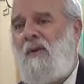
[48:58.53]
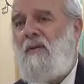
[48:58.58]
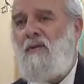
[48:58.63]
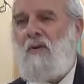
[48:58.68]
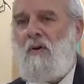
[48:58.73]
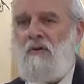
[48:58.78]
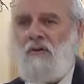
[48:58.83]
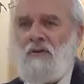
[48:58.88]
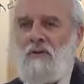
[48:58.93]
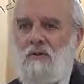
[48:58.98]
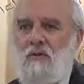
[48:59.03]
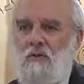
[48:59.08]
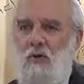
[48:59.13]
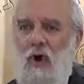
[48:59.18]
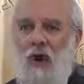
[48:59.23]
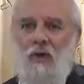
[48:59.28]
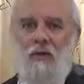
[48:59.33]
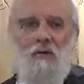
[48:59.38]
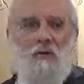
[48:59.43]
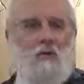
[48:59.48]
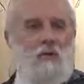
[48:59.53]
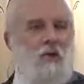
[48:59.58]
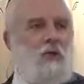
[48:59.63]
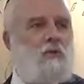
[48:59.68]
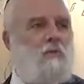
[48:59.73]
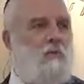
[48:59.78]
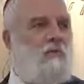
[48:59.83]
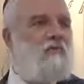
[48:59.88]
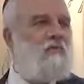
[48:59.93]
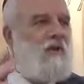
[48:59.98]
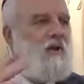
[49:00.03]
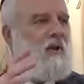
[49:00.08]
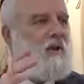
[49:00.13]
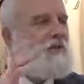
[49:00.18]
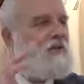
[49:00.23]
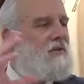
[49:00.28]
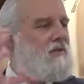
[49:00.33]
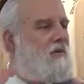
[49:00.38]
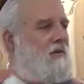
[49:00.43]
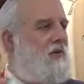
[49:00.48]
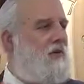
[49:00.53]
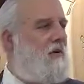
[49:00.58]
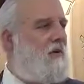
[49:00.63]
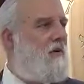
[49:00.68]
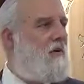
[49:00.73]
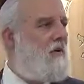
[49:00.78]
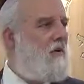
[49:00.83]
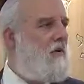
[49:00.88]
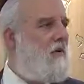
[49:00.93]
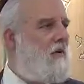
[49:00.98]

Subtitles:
Don't try to teach me philosophy here.